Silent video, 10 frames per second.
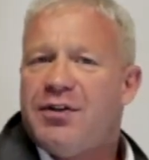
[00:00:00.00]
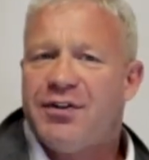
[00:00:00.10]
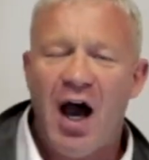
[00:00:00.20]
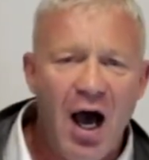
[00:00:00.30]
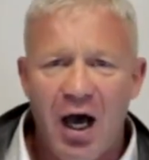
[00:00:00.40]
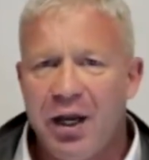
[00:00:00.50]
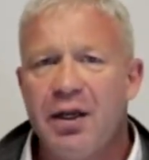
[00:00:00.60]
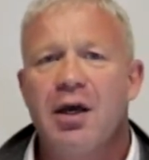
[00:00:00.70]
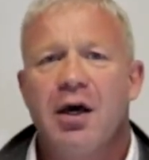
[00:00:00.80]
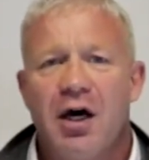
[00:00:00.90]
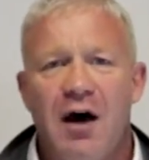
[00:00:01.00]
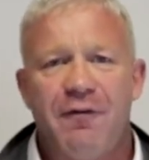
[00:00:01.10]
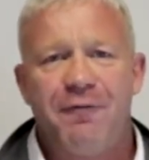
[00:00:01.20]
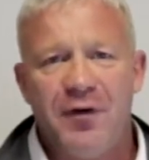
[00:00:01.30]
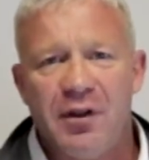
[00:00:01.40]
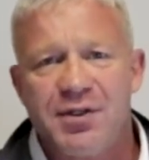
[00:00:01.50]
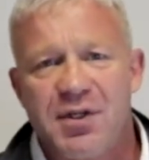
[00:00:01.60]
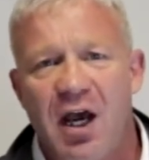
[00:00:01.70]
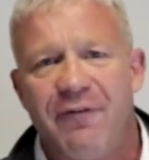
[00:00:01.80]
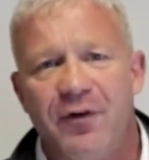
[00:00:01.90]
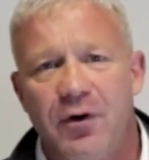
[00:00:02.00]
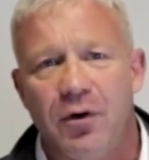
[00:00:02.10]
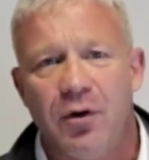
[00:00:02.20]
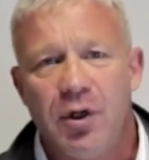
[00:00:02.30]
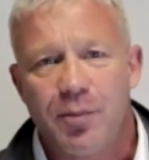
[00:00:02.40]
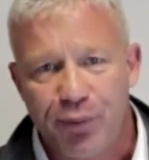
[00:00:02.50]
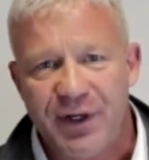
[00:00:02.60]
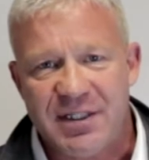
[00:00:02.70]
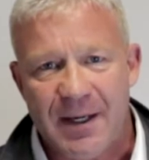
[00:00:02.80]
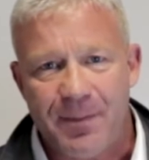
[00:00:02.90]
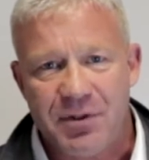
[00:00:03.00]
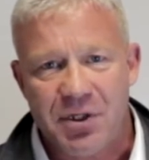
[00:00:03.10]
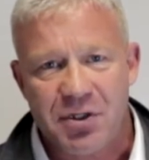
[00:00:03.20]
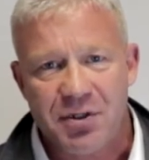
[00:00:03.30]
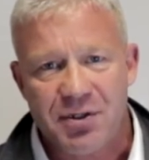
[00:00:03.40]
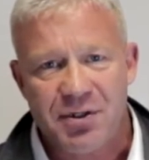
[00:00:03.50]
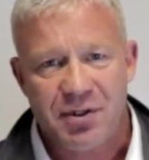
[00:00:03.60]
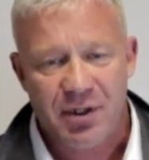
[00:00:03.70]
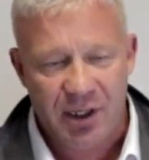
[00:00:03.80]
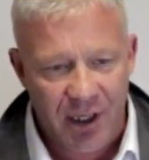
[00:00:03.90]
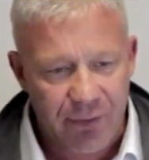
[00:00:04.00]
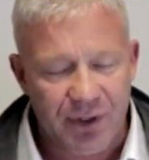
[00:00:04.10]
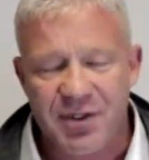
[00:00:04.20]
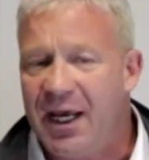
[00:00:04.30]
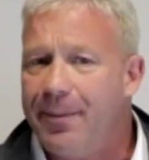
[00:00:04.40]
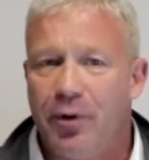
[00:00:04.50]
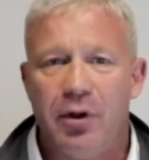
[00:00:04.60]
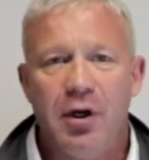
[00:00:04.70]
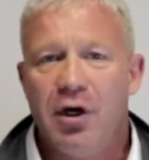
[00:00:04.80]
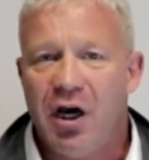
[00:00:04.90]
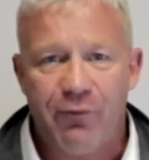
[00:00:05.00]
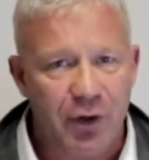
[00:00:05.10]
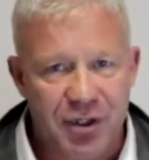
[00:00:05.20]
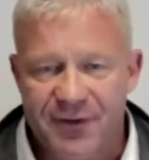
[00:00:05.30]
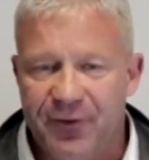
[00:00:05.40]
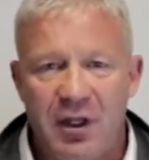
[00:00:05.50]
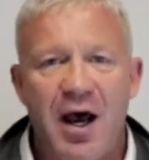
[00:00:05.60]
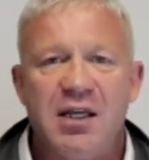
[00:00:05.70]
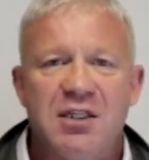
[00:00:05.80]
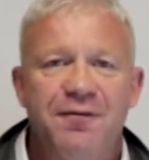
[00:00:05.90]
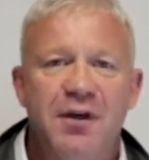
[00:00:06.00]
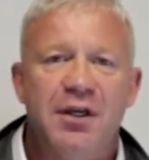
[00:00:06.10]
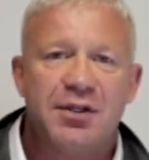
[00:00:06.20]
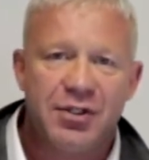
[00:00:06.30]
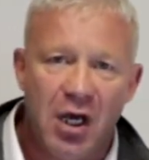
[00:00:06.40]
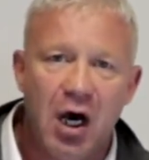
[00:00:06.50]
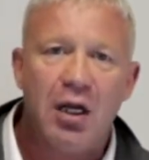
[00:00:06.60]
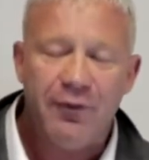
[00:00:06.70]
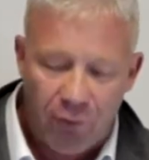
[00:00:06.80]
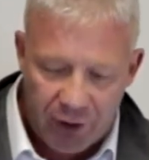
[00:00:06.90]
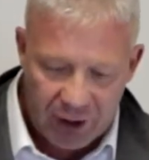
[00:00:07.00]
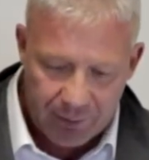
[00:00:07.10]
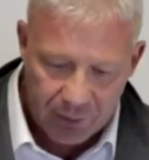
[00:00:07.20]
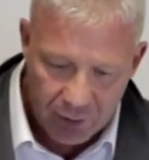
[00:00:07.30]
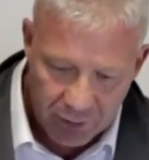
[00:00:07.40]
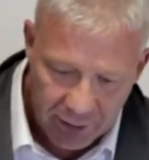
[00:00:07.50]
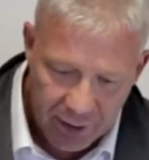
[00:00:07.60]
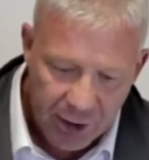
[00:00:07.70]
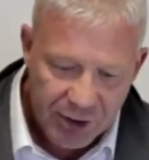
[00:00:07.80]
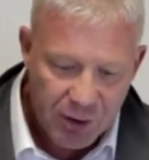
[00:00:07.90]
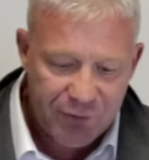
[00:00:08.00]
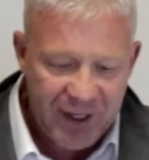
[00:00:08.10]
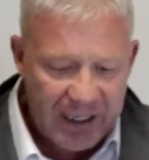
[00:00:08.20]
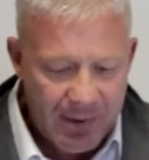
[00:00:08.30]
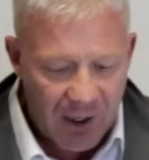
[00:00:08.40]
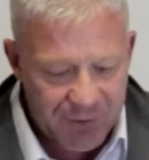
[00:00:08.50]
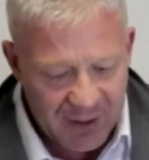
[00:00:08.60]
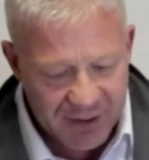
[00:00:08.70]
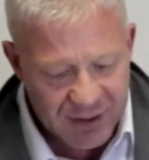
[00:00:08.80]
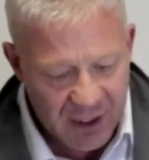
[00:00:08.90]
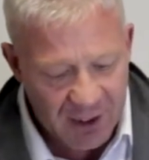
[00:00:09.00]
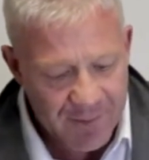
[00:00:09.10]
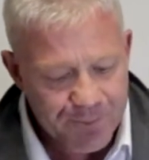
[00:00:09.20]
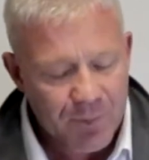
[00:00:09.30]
ton of philosophical presuppositions. This is another example of where just philosophy is unavoidable, okay? So think about things like,